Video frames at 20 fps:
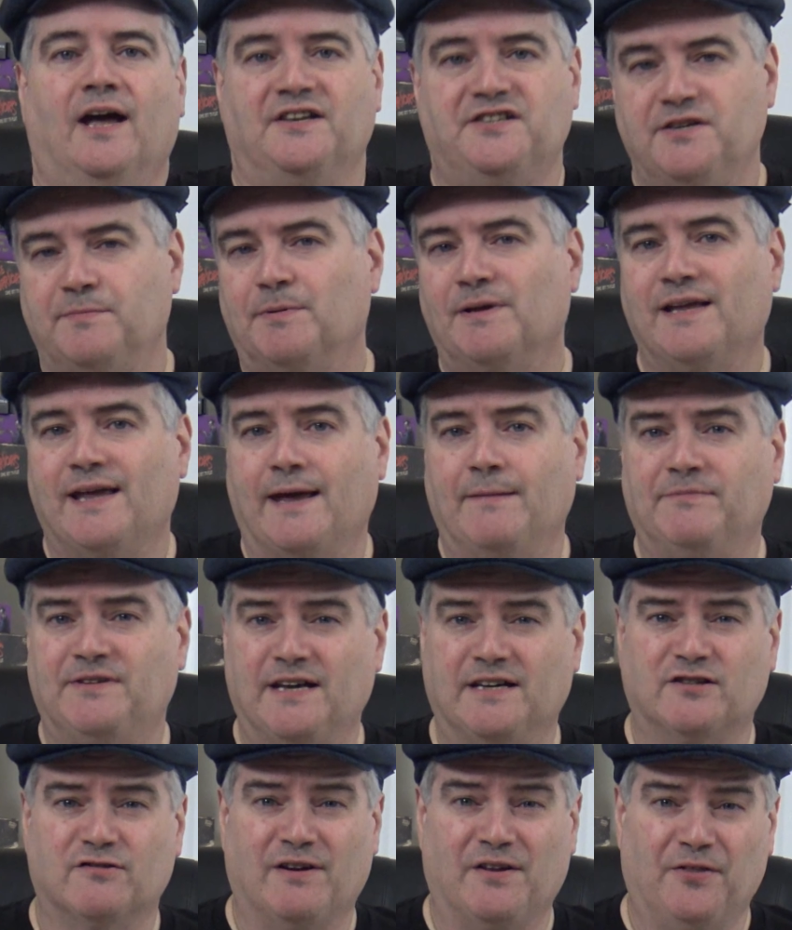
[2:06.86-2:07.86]
A typical game
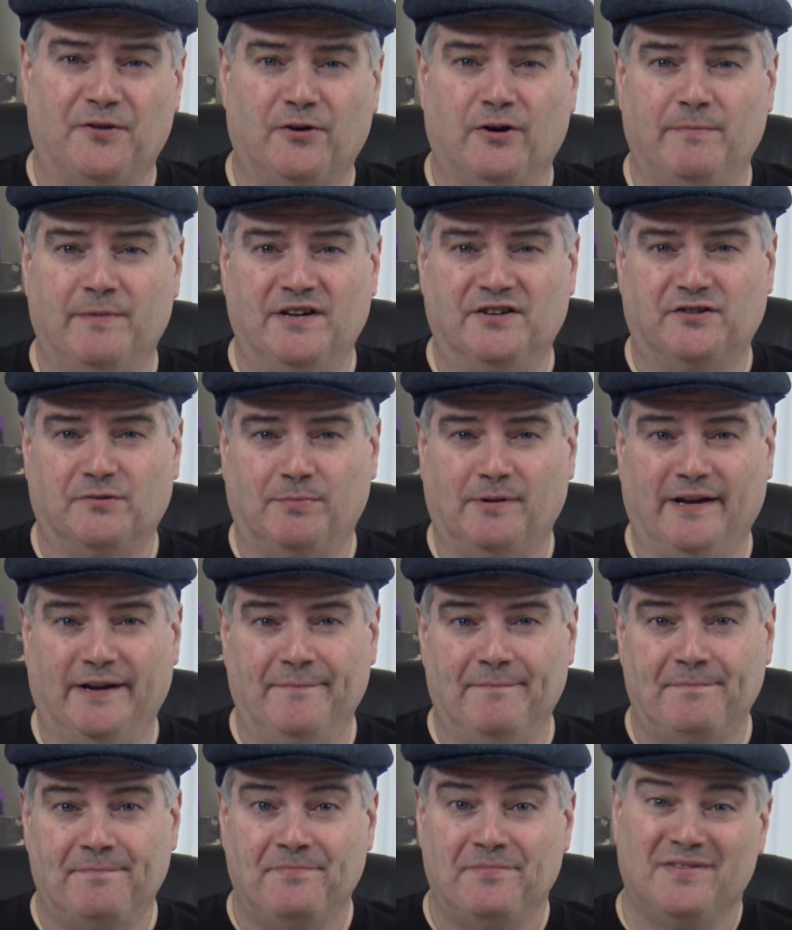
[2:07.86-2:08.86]
takes around 30 minutes to play.